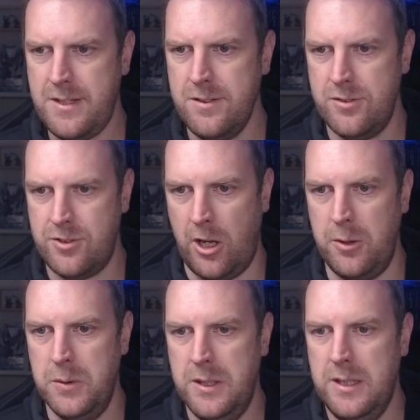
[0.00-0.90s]

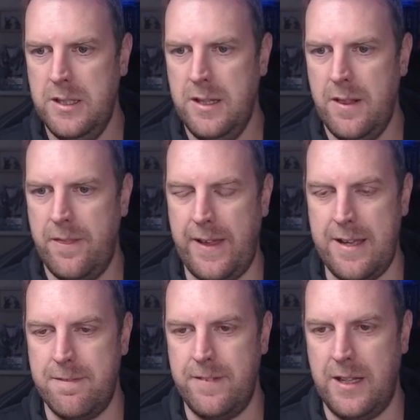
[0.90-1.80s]
So
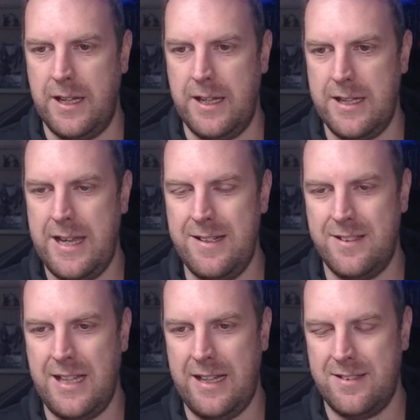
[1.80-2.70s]
they've
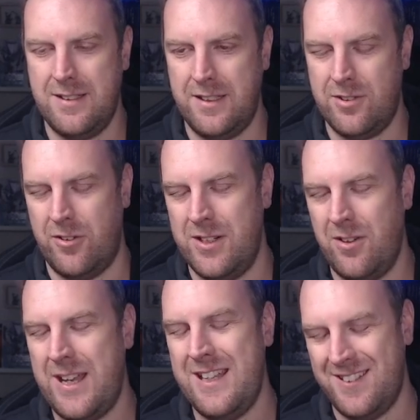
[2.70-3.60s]
hinted at, sorry,
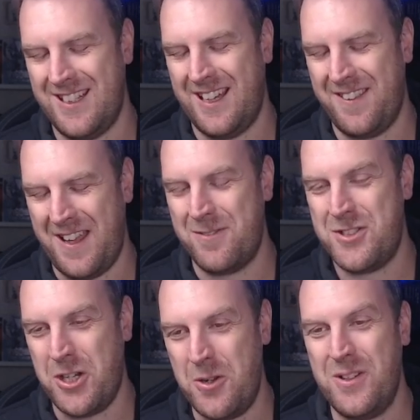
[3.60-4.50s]
not hinted at, they have
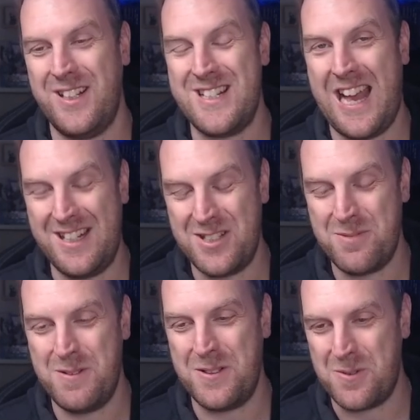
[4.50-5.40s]
shown an
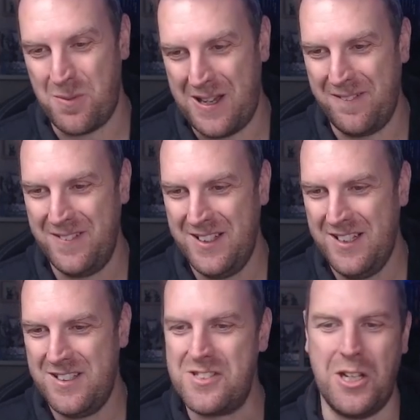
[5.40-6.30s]
enhancement as well.
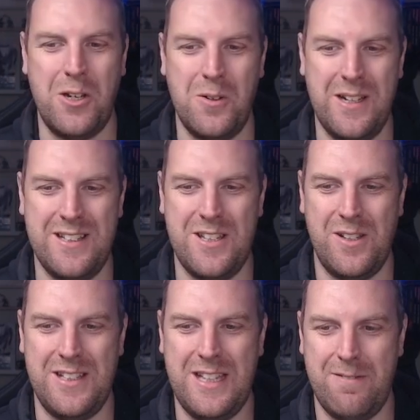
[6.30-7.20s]
So you
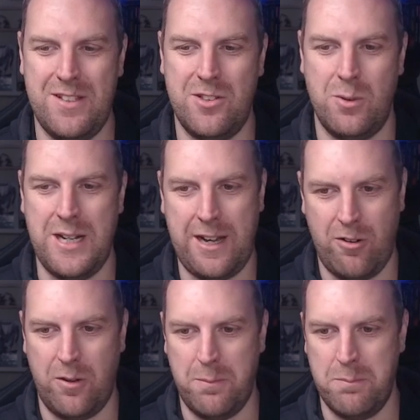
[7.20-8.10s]
can give this to a
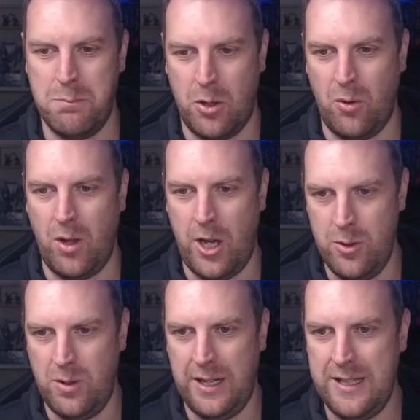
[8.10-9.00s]
Necron model
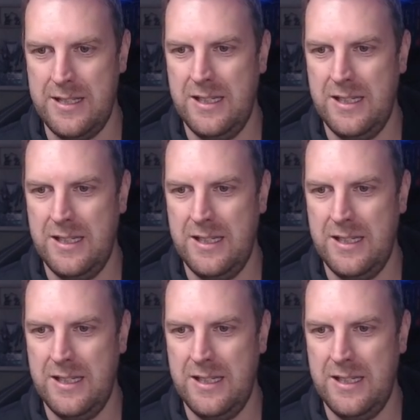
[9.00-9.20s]
only.